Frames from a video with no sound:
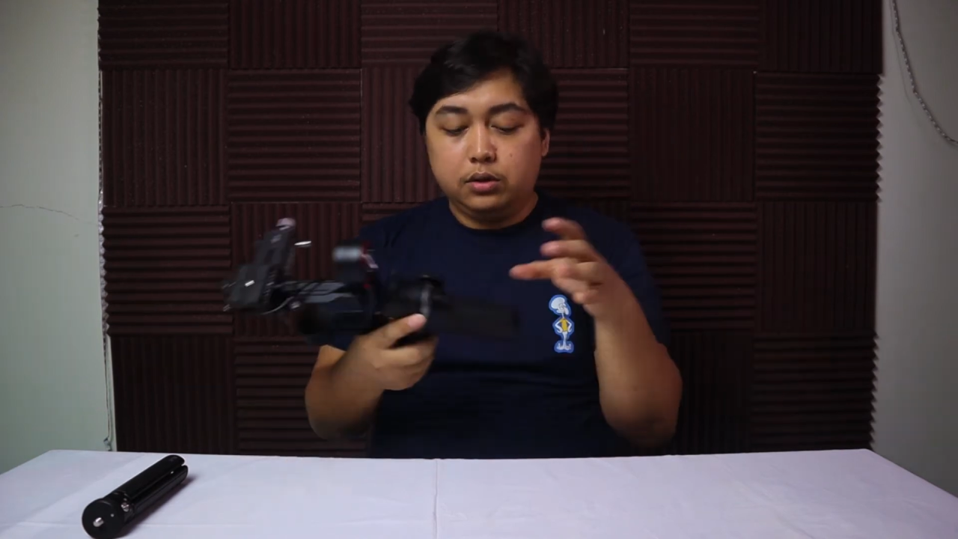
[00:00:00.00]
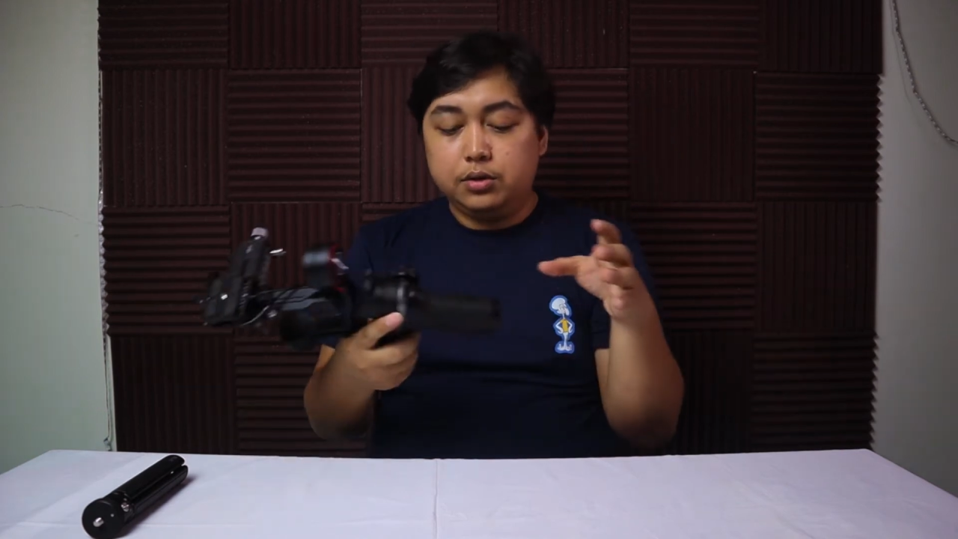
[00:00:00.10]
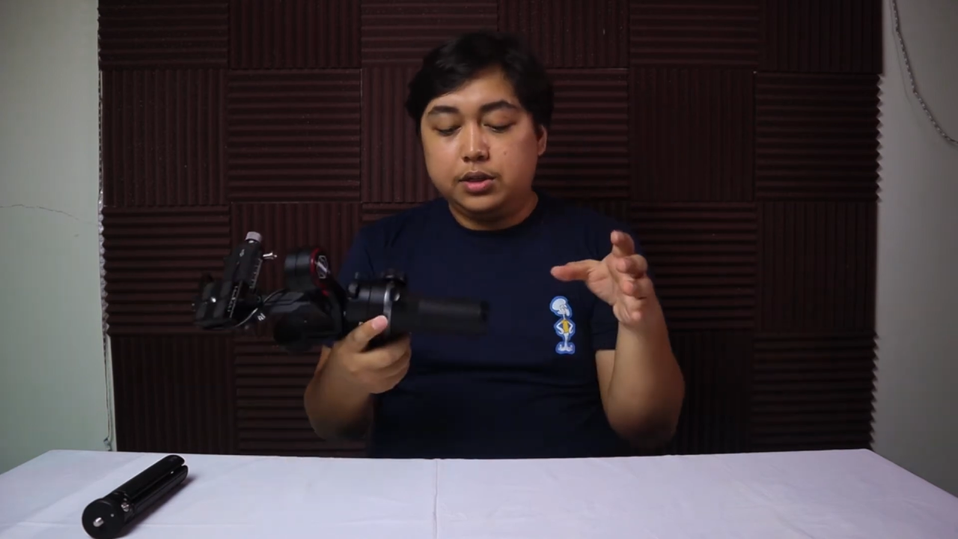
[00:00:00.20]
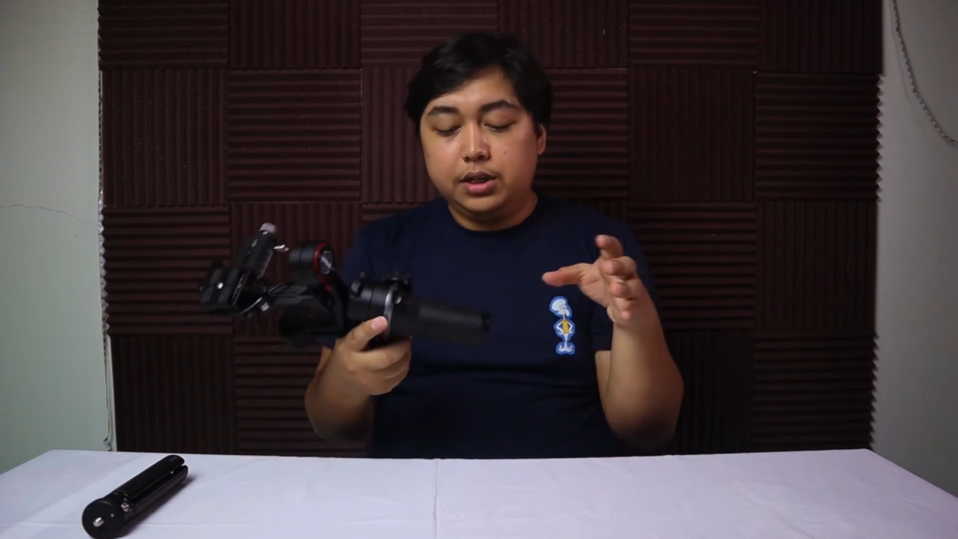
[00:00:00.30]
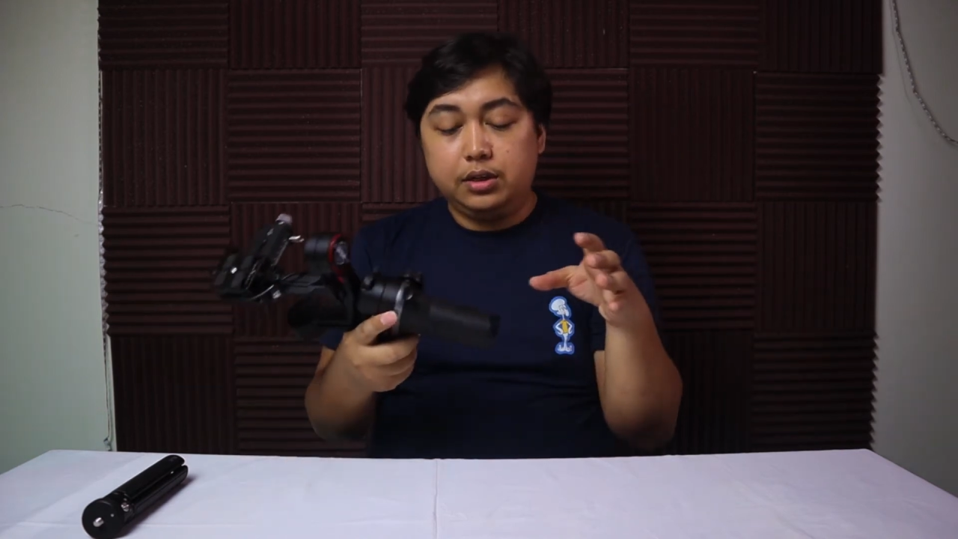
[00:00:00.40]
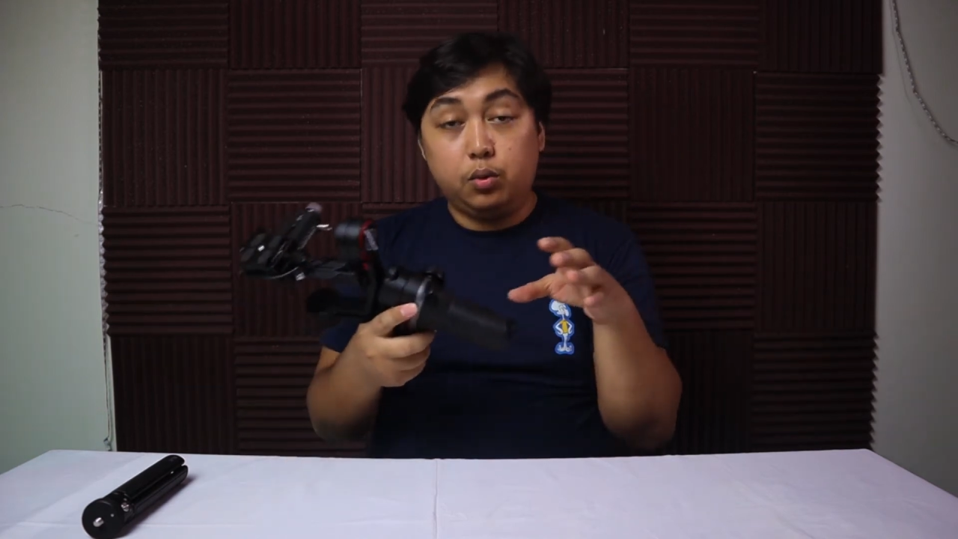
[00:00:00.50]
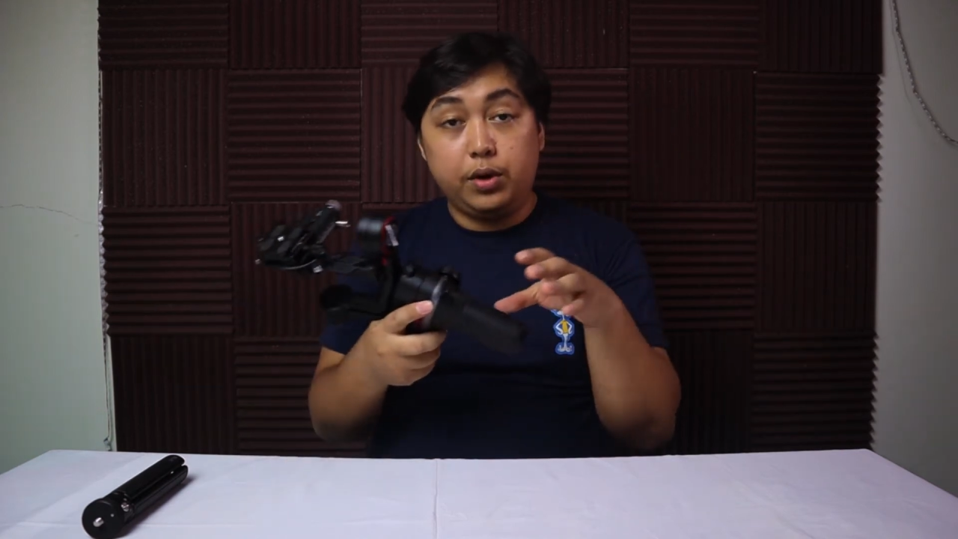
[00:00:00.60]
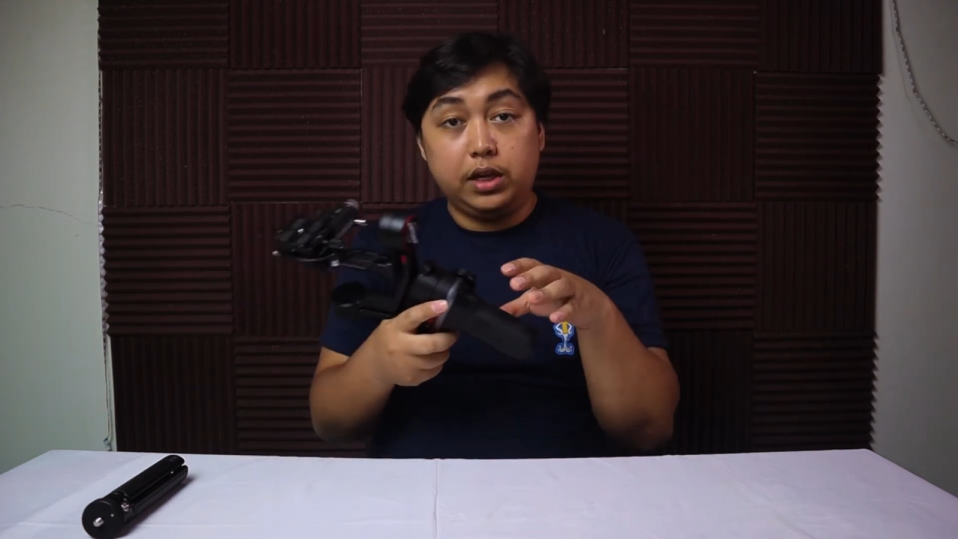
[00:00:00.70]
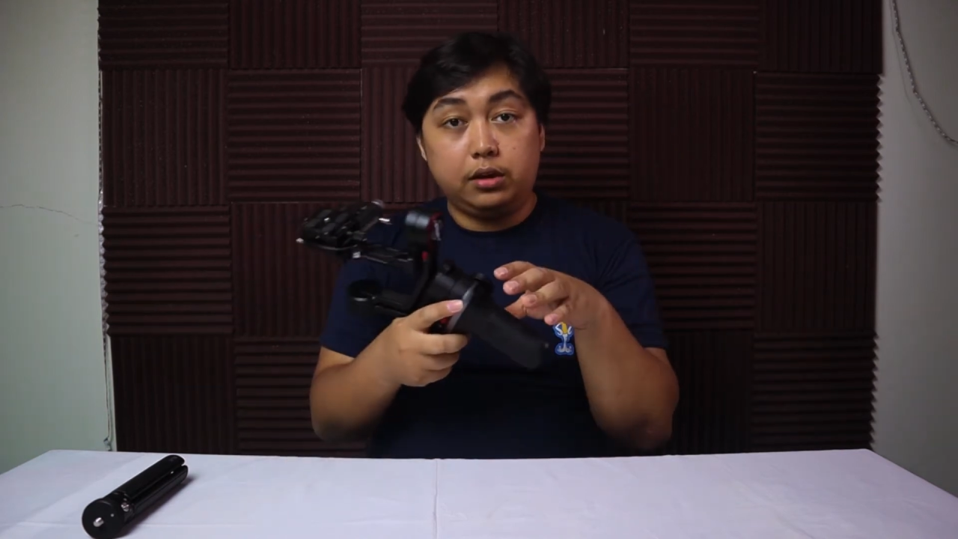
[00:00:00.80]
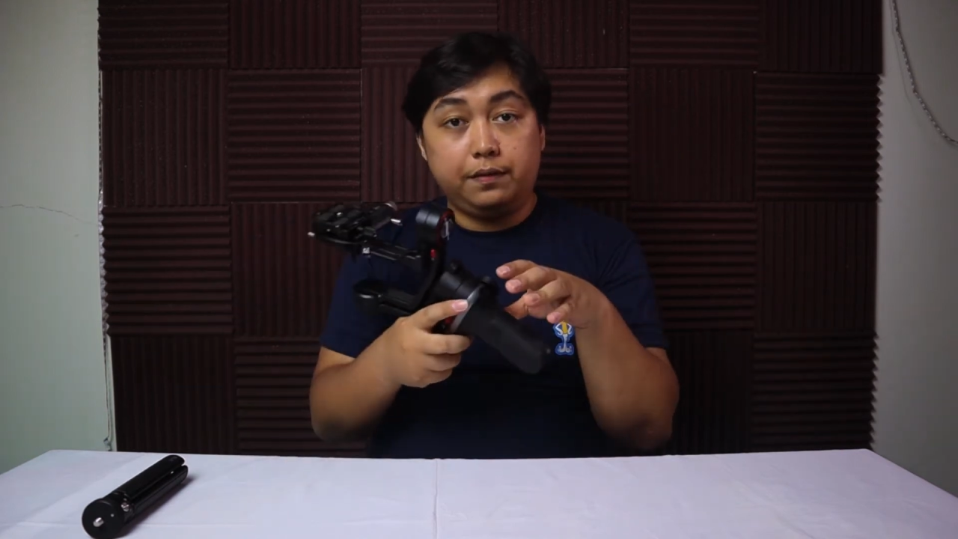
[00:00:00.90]
Considering the
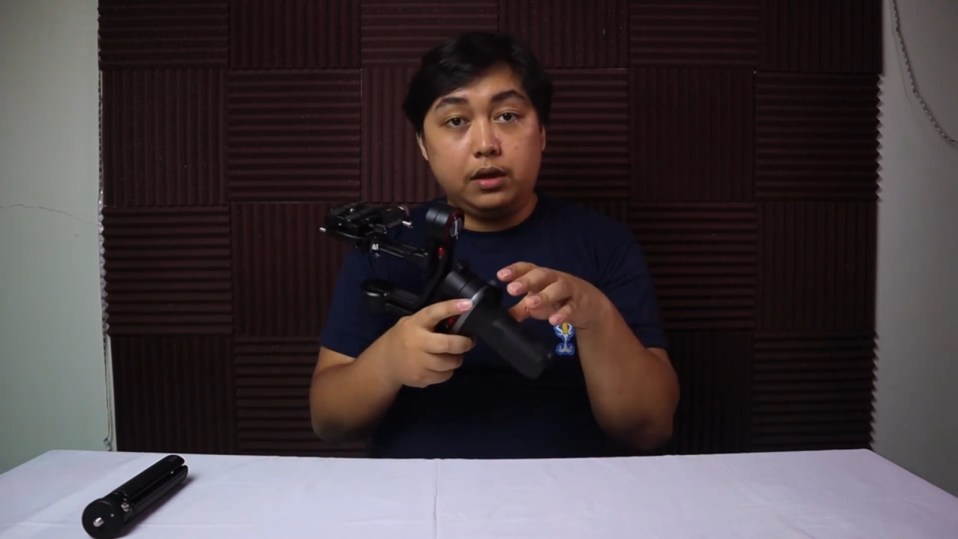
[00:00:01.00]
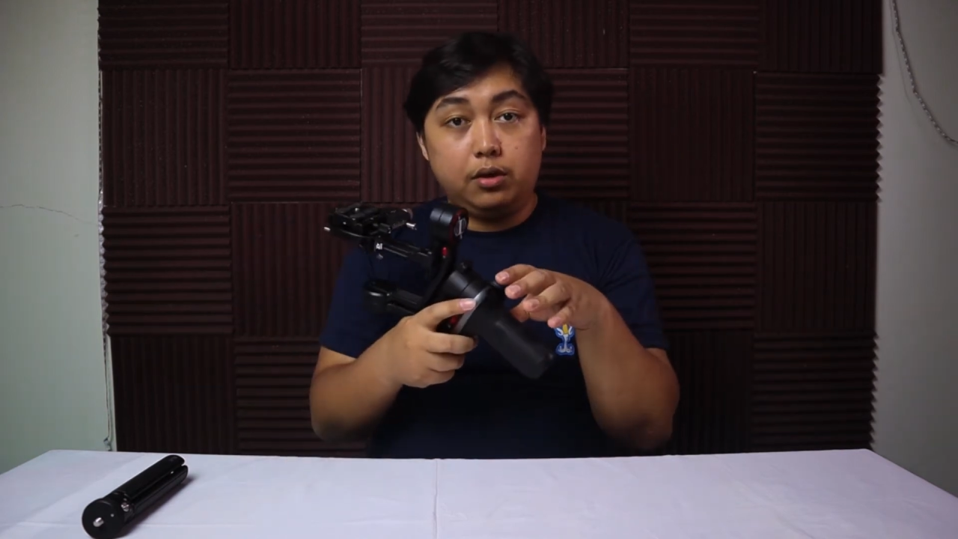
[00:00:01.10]
weight of the